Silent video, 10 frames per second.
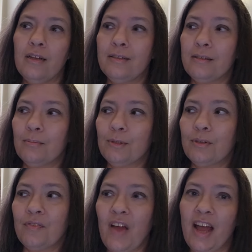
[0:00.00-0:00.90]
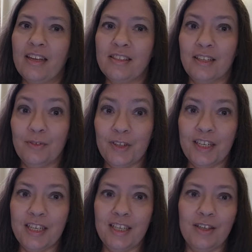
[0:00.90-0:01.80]
some sort of
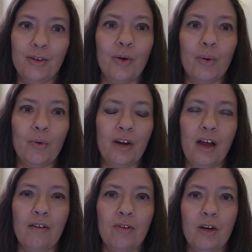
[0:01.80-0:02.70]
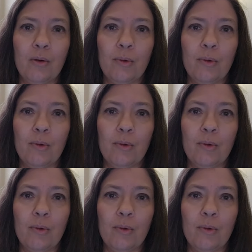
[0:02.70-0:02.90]
activity or whatever.